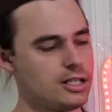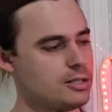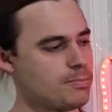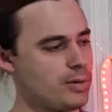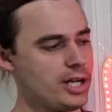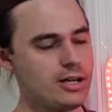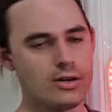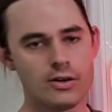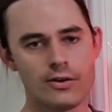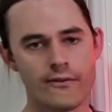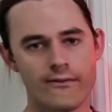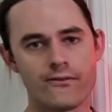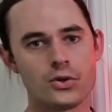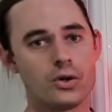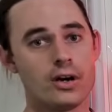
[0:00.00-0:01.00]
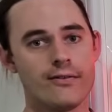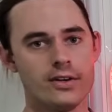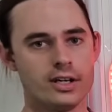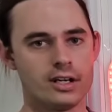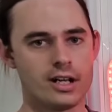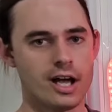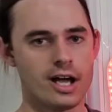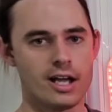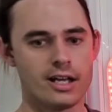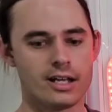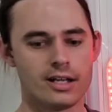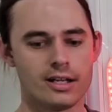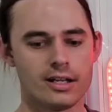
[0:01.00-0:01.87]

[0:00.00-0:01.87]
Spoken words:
It's been on forever and a day.